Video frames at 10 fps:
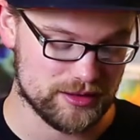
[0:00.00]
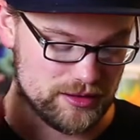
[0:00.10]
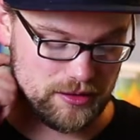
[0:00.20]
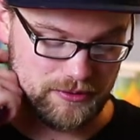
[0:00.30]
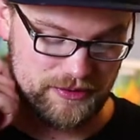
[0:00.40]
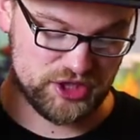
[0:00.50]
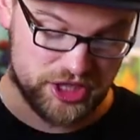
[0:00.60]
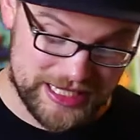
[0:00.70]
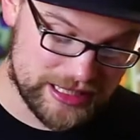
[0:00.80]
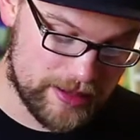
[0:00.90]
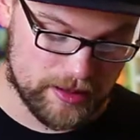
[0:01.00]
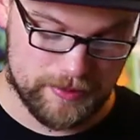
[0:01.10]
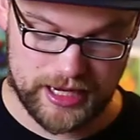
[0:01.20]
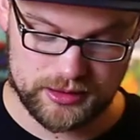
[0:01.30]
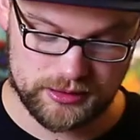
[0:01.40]
So she's
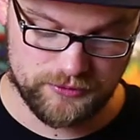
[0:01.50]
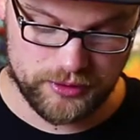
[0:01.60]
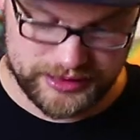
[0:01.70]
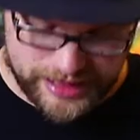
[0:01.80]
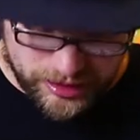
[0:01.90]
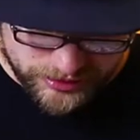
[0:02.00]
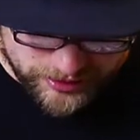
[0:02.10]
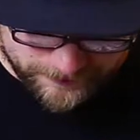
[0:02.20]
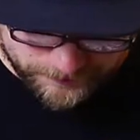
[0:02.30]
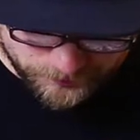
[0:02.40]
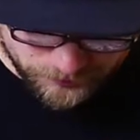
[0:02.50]
coming back to voice Elsa.